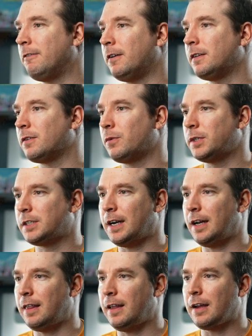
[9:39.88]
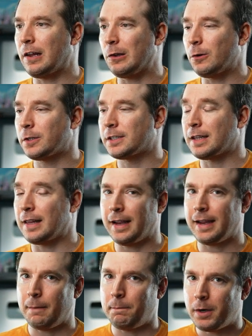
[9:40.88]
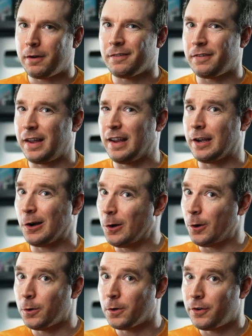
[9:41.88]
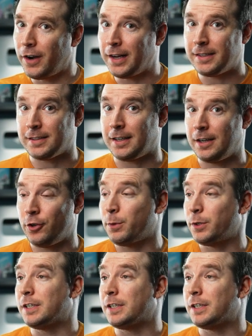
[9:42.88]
font, which I think looks like a bit of a coder and designer put